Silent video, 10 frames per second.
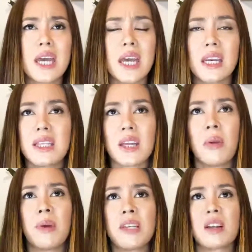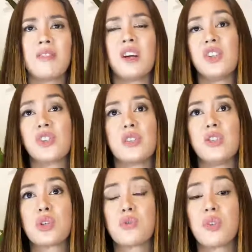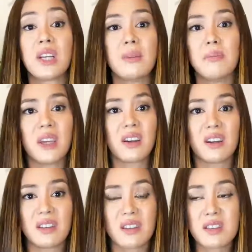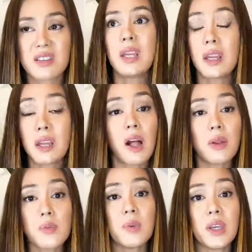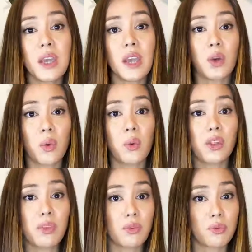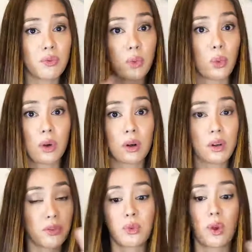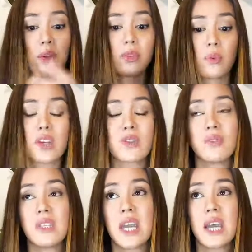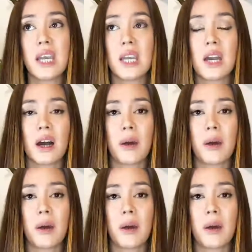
And I tell myself I just need to run because it helps me get going throughout the rest of the day.